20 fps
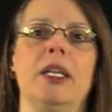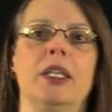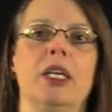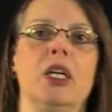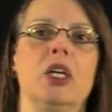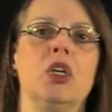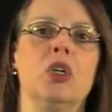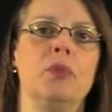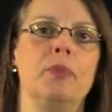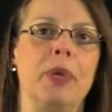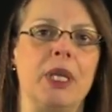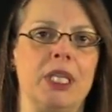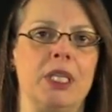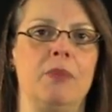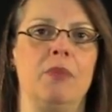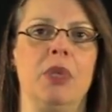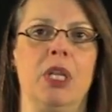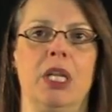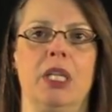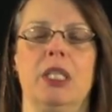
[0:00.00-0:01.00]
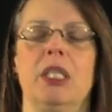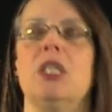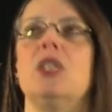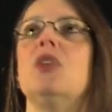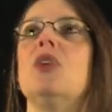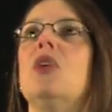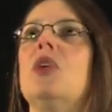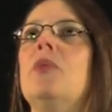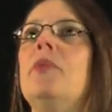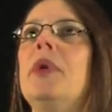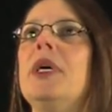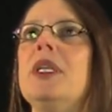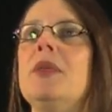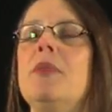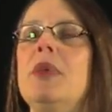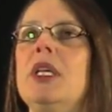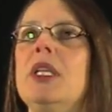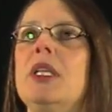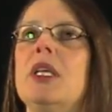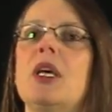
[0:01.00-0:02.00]
under compatibility. So
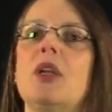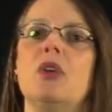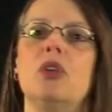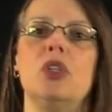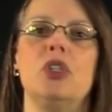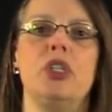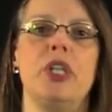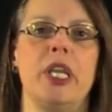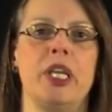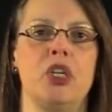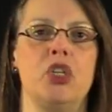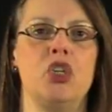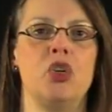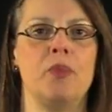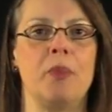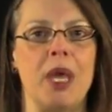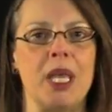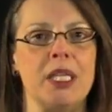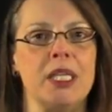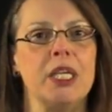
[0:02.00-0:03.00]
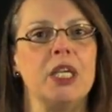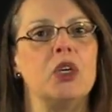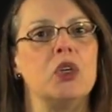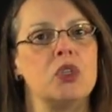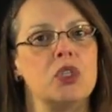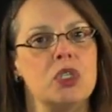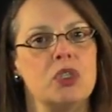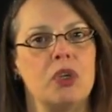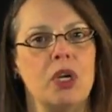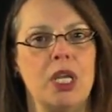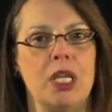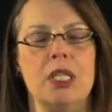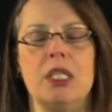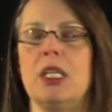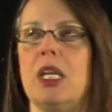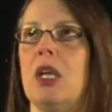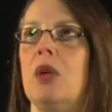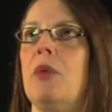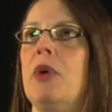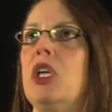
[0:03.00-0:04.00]
compatibility are all the geometric constraints
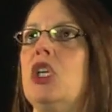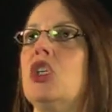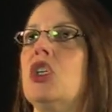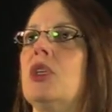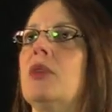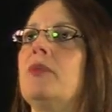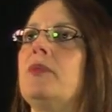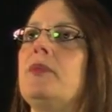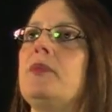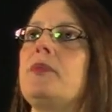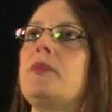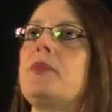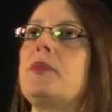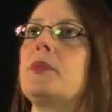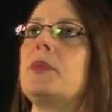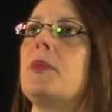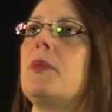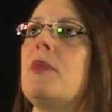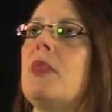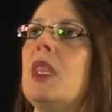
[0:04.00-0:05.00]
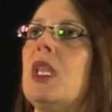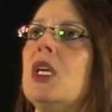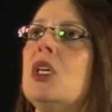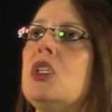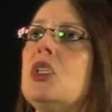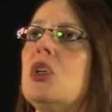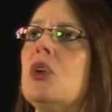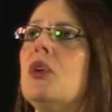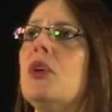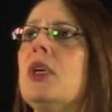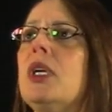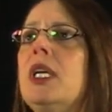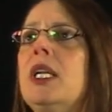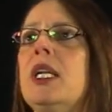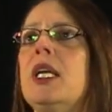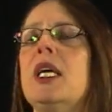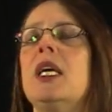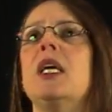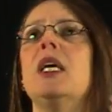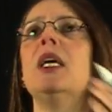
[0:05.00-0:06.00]
equation. So
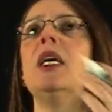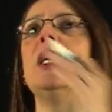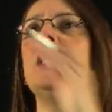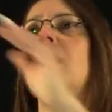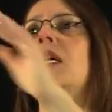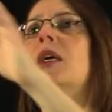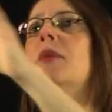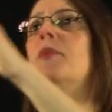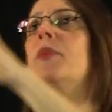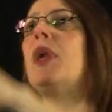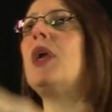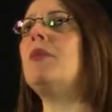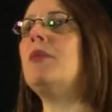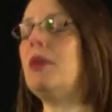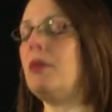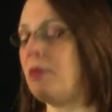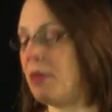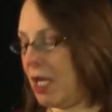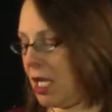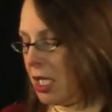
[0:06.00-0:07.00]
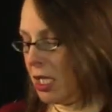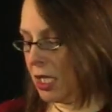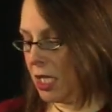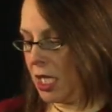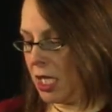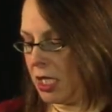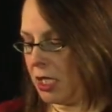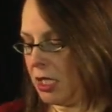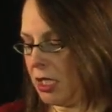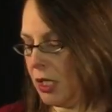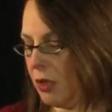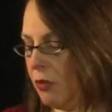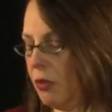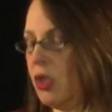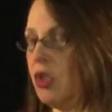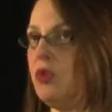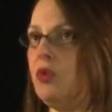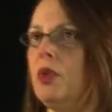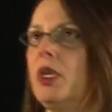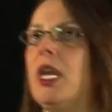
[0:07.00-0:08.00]
in a problem like this, in
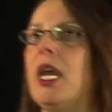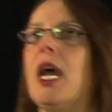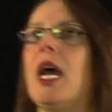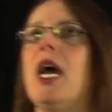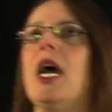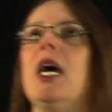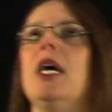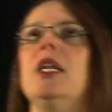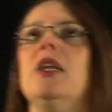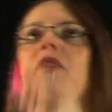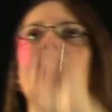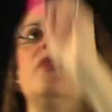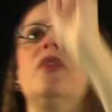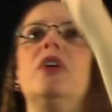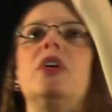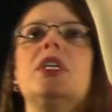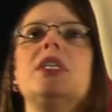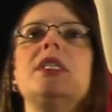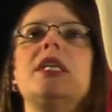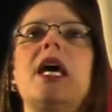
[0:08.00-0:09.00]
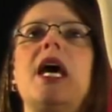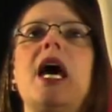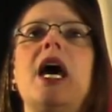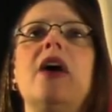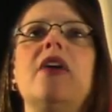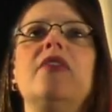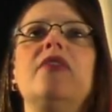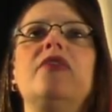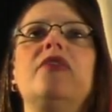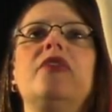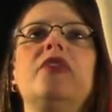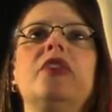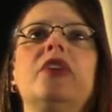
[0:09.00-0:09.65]
which we had a force F